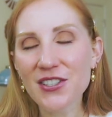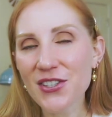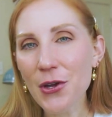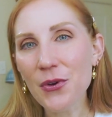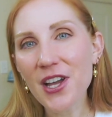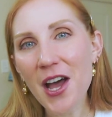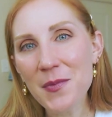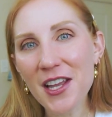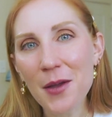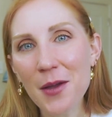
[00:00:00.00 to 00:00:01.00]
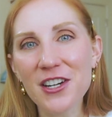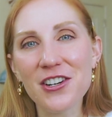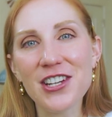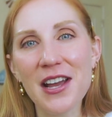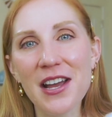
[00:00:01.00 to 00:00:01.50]
So, coming up in
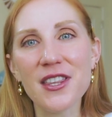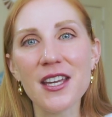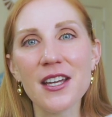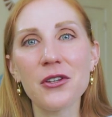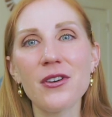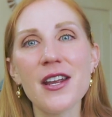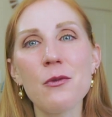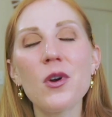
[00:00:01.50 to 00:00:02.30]
our chat with Hillary,